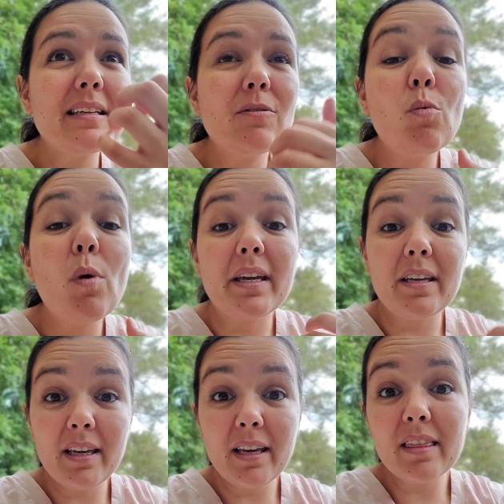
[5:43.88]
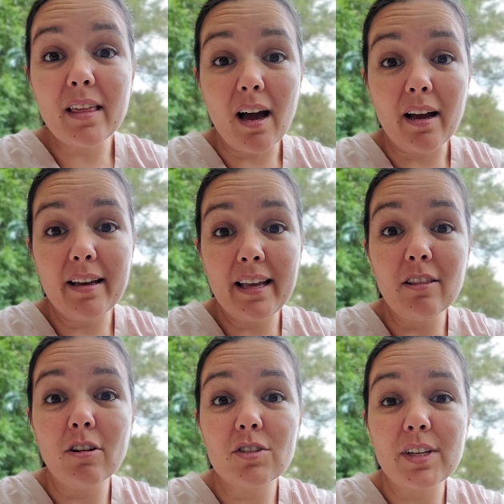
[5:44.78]
what he thought it
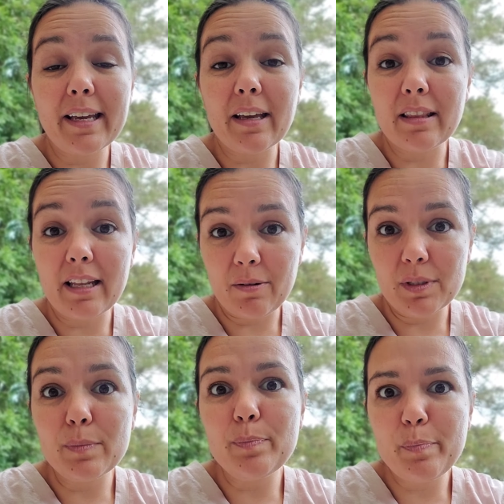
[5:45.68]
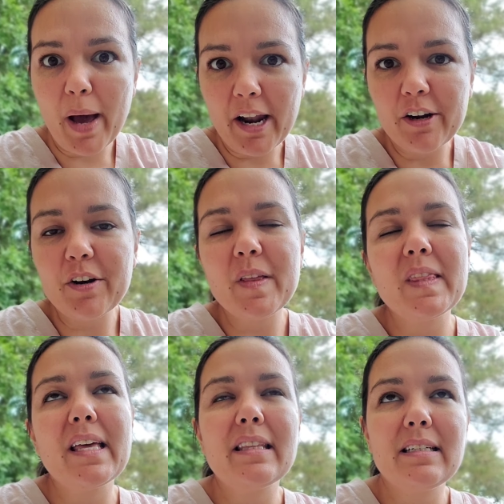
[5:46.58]
looked like, and that it was better
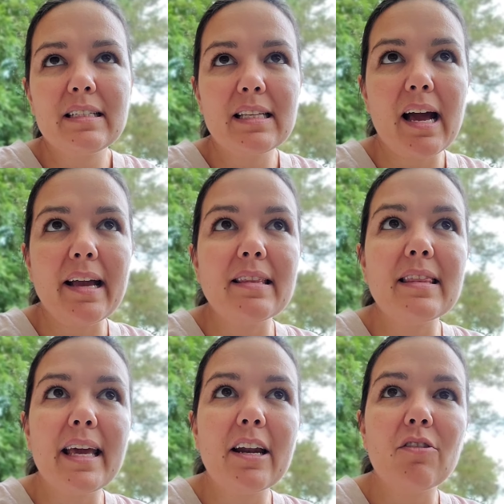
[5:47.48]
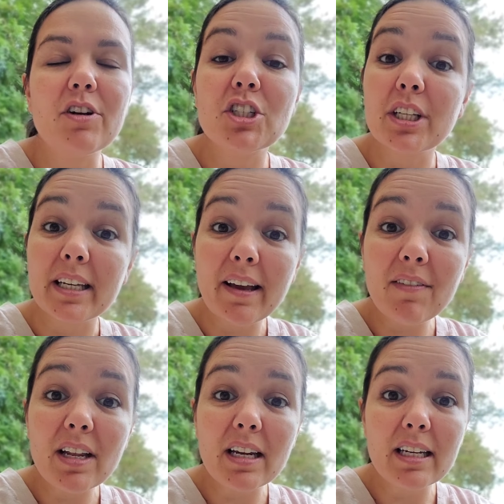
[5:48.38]
than the design they had originally
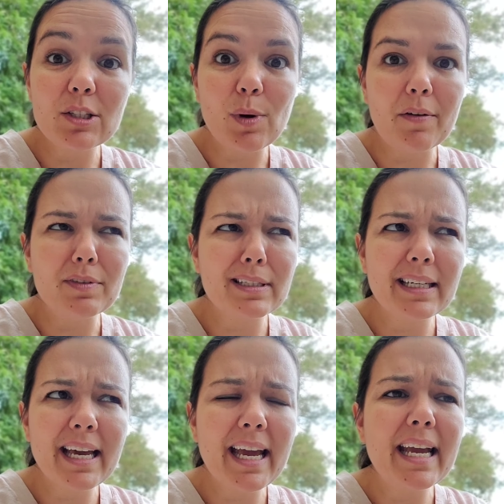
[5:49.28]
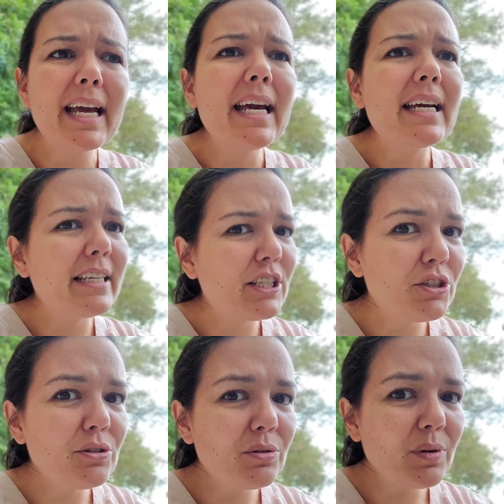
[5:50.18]
given. And his wife was like, hey, did
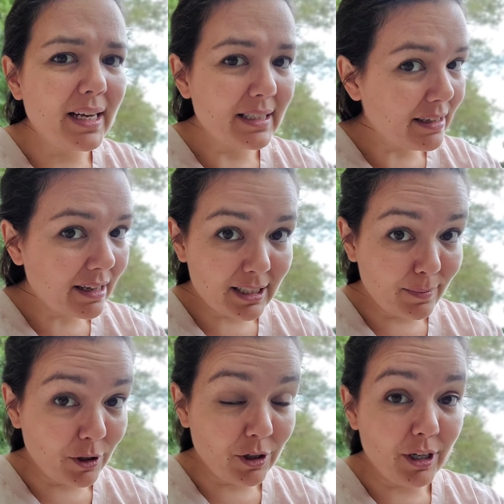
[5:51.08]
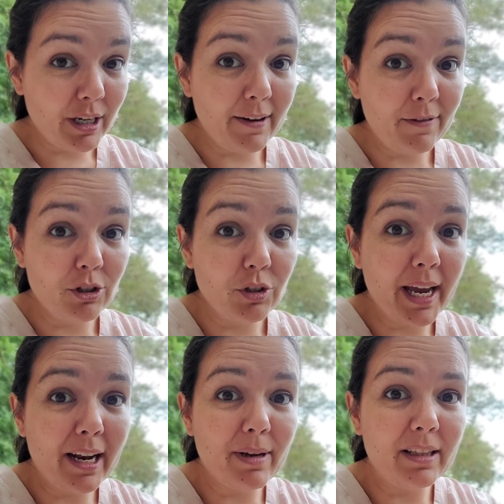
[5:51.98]
you ask the customer if it was
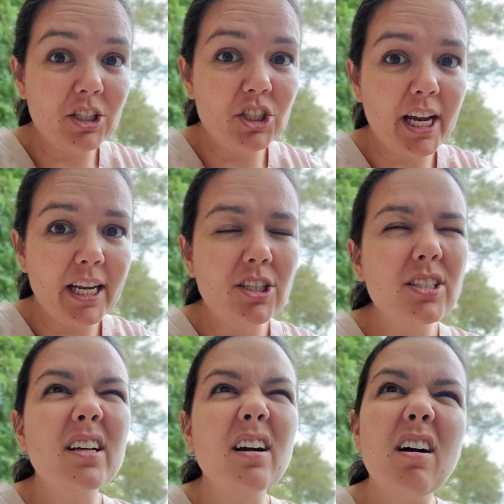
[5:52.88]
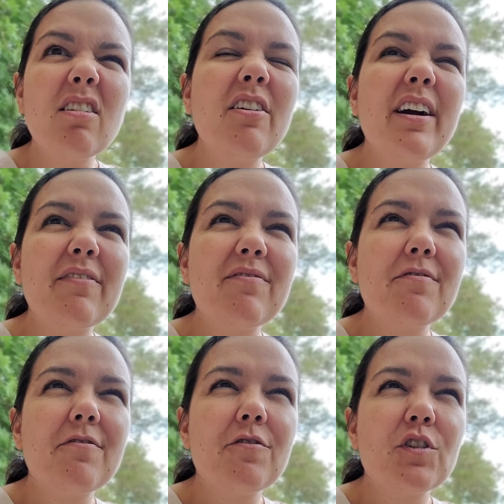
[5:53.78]
okay to make this change? She's like, oh no, I
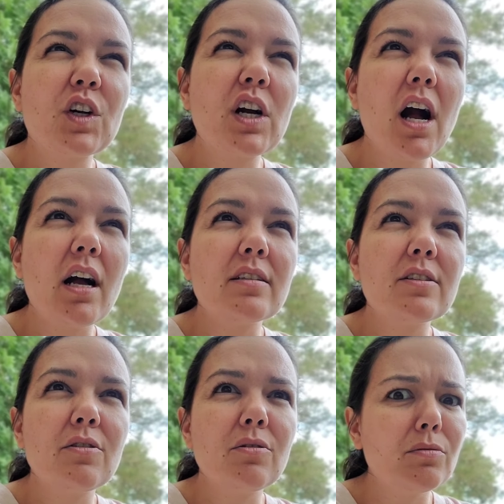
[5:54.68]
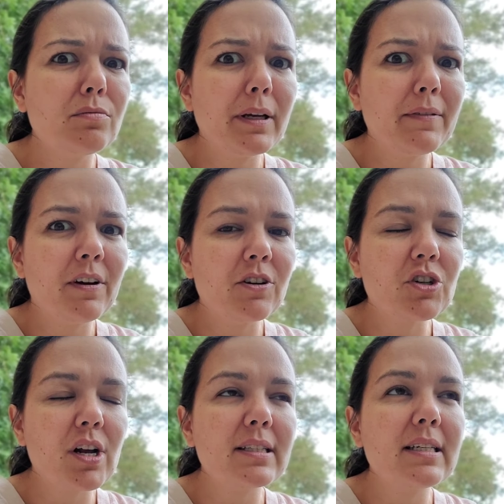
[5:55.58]
forgot. So like, fingers
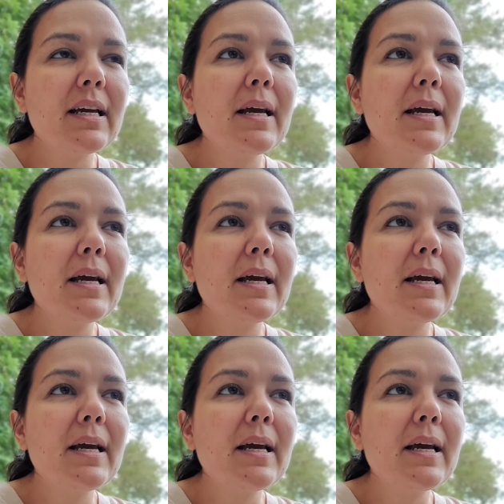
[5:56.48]
crossed.